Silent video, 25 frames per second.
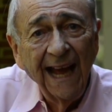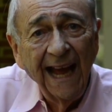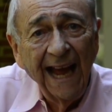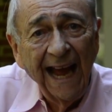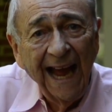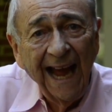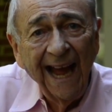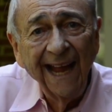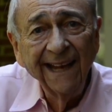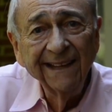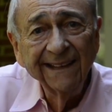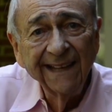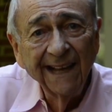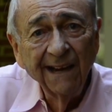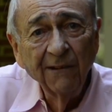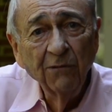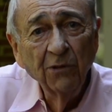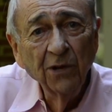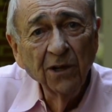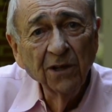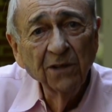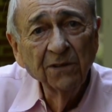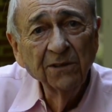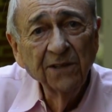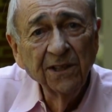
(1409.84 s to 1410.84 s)
and they
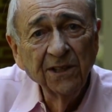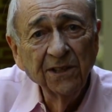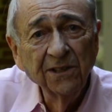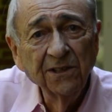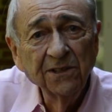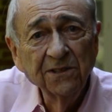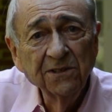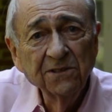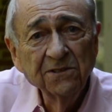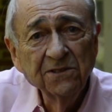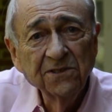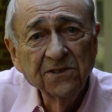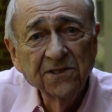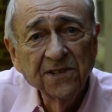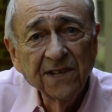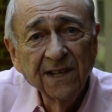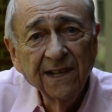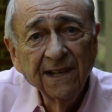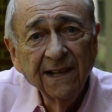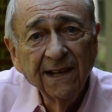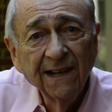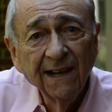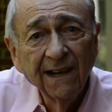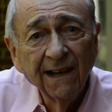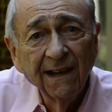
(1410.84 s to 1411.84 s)
will use
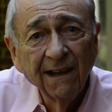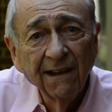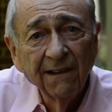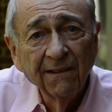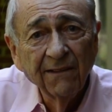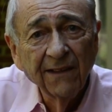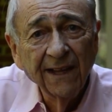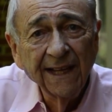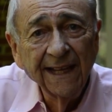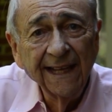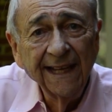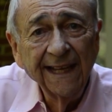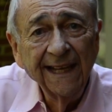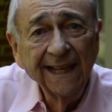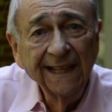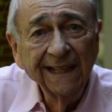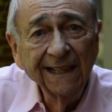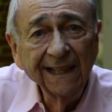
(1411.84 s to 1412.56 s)
the